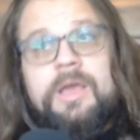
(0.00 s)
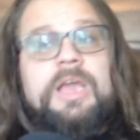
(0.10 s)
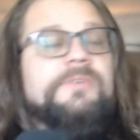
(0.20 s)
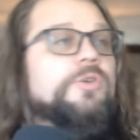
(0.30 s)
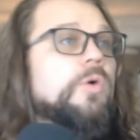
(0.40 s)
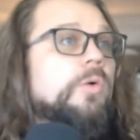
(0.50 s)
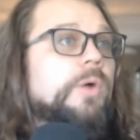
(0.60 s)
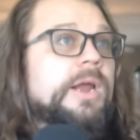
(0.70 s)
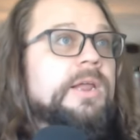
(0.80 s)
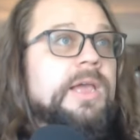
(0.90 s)
If you are
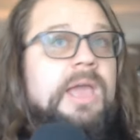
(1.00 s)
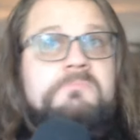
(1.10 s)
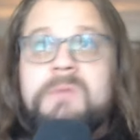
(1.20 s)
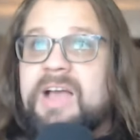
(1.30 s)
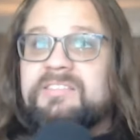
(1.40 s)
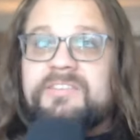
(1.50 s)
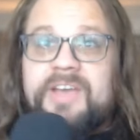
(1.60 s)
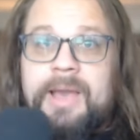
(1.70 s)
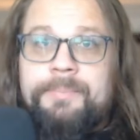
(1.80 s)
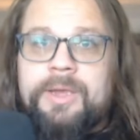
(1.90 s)
writing a massive
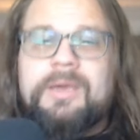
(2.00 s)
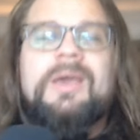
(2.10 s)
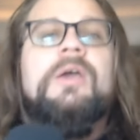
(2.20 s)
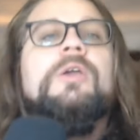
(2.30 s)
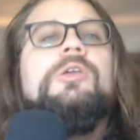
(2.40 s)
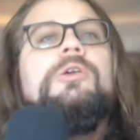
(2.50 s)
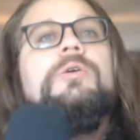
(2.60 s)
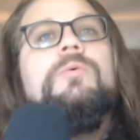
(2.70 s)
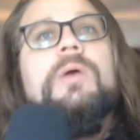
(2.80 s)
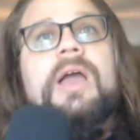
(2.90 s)
epic,
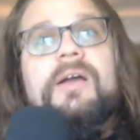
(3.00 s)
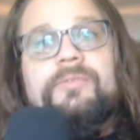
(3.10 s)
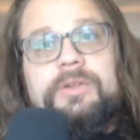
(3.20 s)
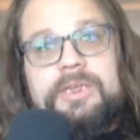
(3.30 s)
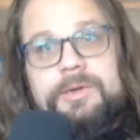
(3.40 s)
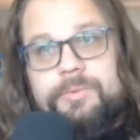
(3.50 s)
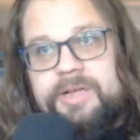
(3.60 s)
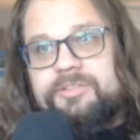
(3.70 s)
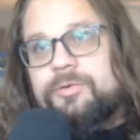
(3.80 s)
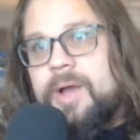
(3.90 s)
you have leeway
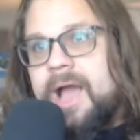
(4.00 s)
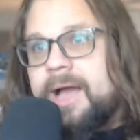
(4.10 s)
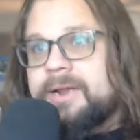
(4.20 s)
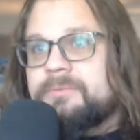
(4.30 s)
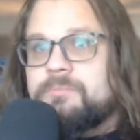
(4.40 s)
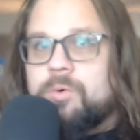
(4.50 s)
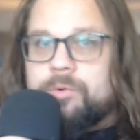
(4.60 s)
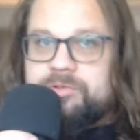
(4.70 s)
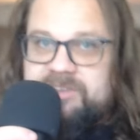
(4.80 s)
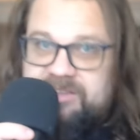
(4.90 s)
to add more
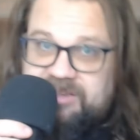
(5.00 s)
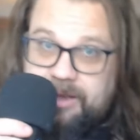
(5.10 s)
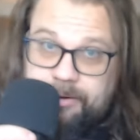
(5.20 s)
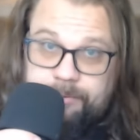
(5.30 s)
detail